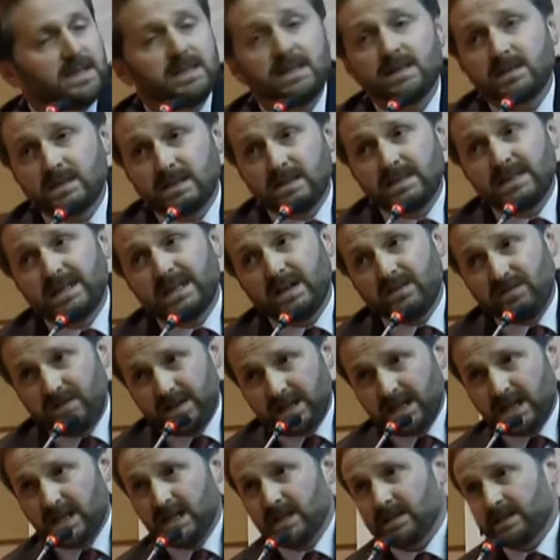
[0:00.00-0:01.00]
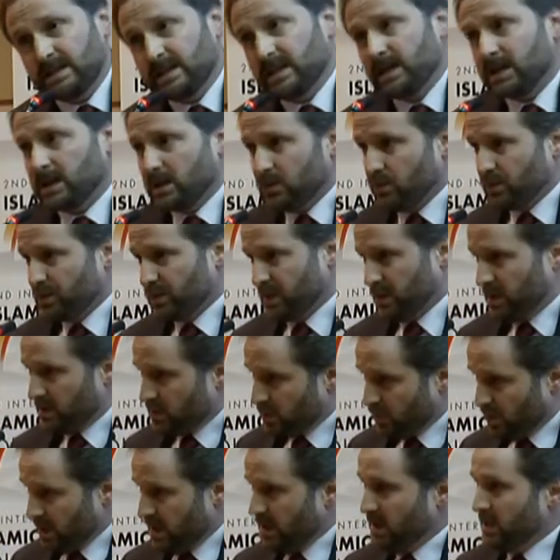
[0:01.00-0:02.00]
this is an Afrikaans language.
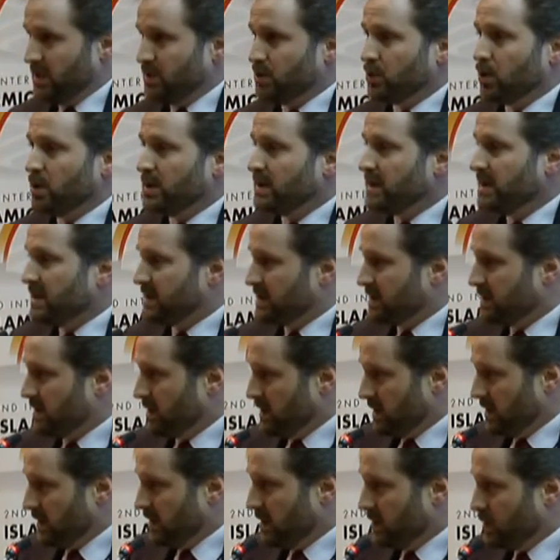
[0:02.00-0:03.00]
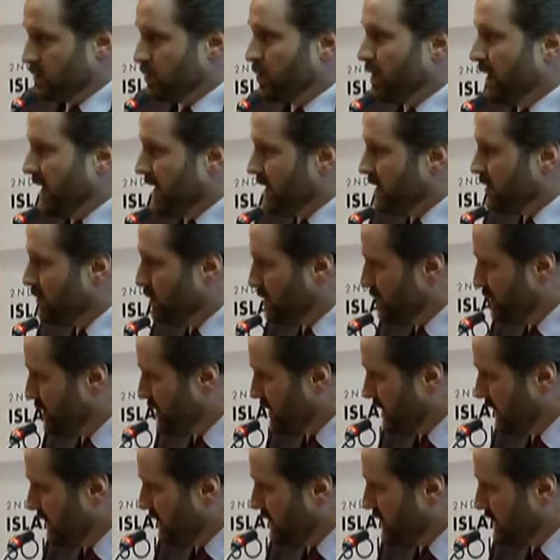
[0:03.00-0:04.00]
So he joined this two
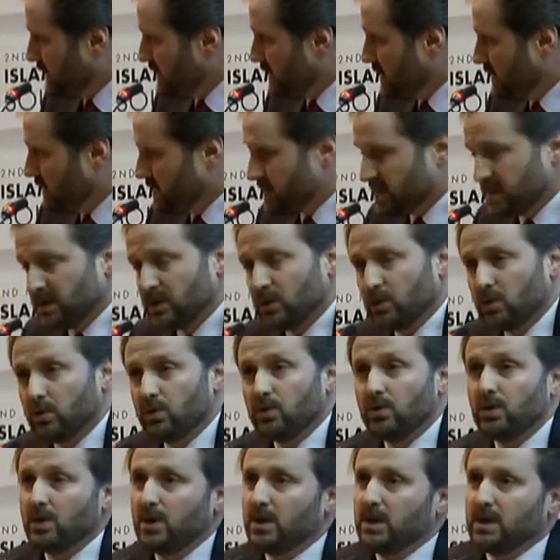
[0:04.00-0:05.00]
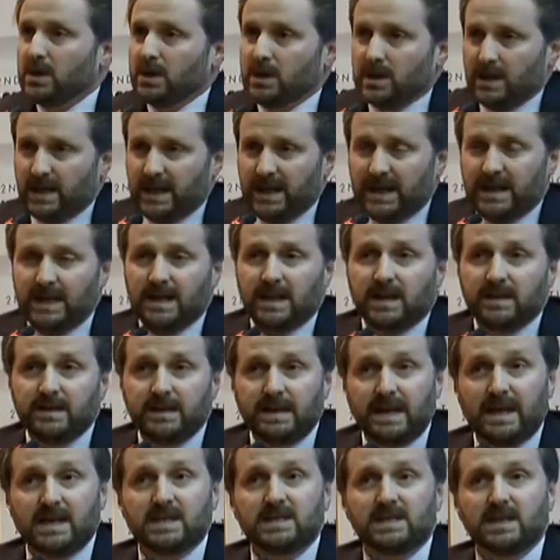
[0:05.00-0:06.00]
language. There is no any
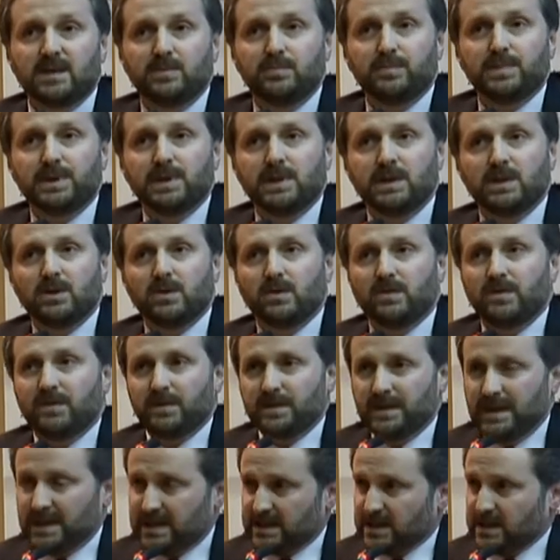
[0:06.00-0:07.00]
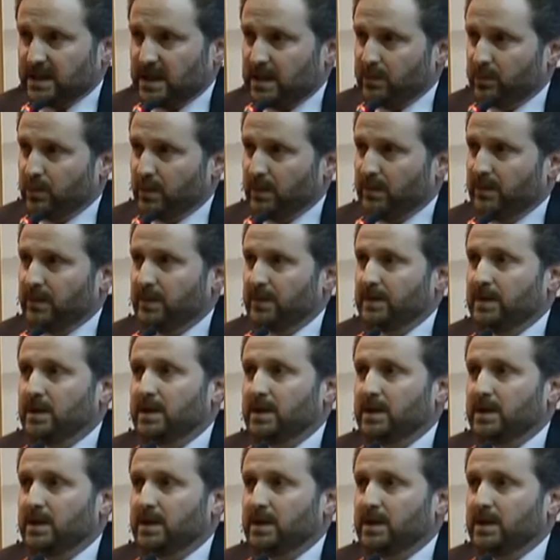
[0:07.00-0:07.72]
other example of this type of